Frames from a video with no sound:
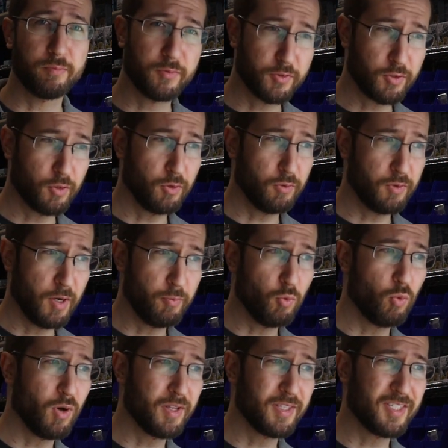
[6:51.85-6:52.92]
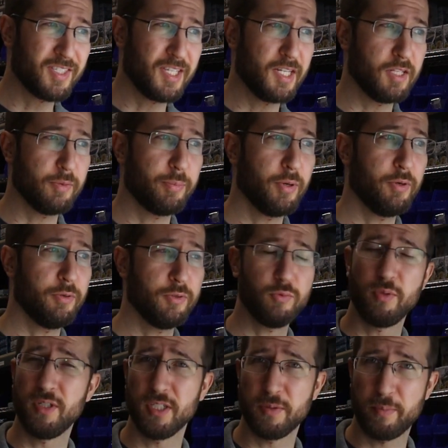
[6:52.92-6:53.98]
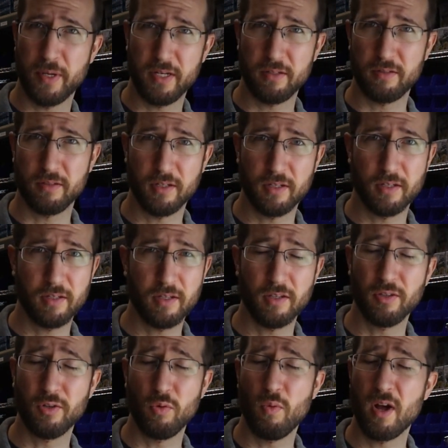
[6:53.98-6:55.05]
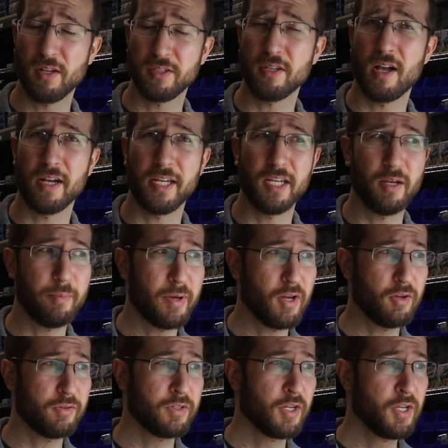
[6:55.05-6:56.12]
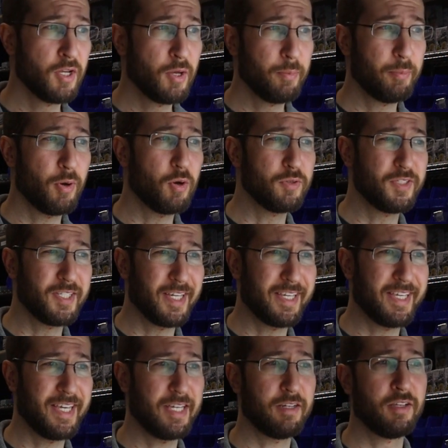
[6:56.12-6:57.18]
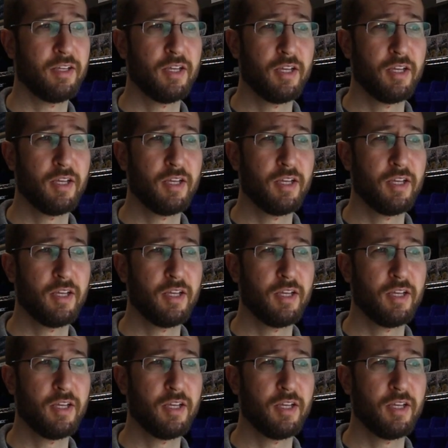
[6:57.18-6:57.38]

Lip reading: So number one, the scene and the pose. We just spent a little while talking about posing a kit.